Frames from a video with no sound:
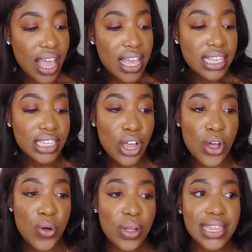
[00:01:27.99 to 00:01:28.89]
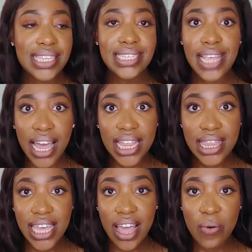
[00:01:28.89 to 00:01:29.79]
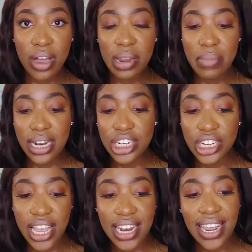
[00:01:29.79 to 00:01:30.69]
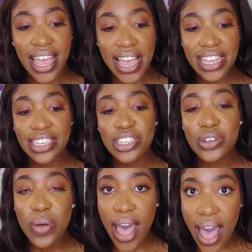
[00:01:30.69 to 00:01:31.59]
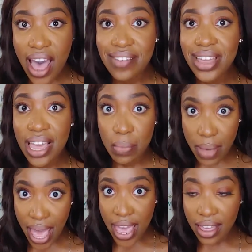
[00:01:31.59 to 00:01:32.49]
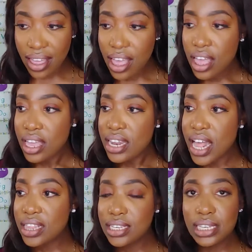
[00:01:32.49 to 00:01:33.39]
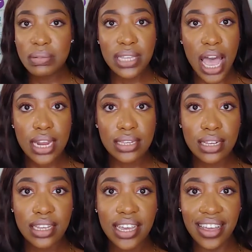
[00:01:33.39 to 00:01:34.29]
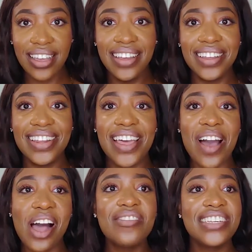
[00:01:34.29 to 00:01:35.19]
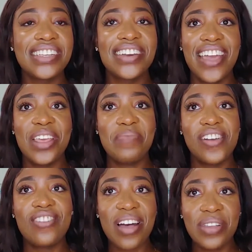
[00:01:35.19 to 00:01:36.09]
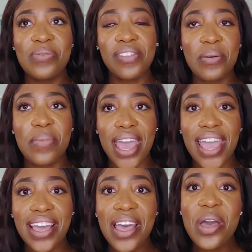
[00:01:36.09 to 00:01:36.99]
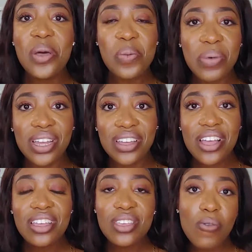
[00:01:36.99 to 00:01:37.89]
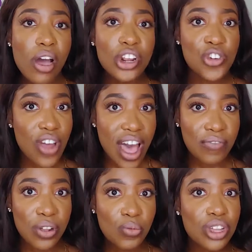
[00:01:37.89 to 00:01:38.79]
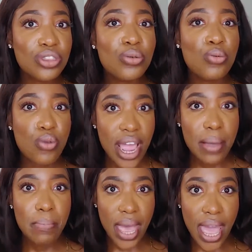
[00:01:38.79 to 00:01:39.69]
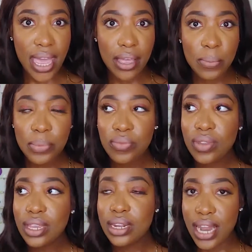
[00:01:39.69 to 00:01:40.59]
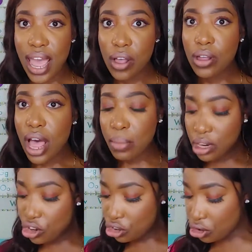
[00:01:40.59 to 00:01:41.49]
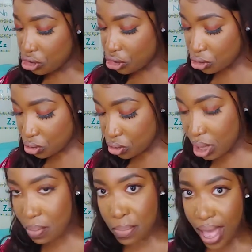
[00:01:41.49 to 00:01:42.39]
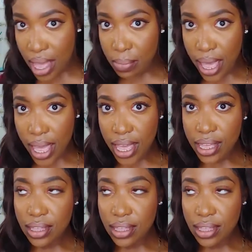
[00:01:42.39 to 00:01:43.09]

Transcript: So the second thing I want to mention is to have a bag. Now this seems kind of silly, like obviously you're going to be traveling with a bag, but you want to travel with the right bag. Now I'm going to show you my bag.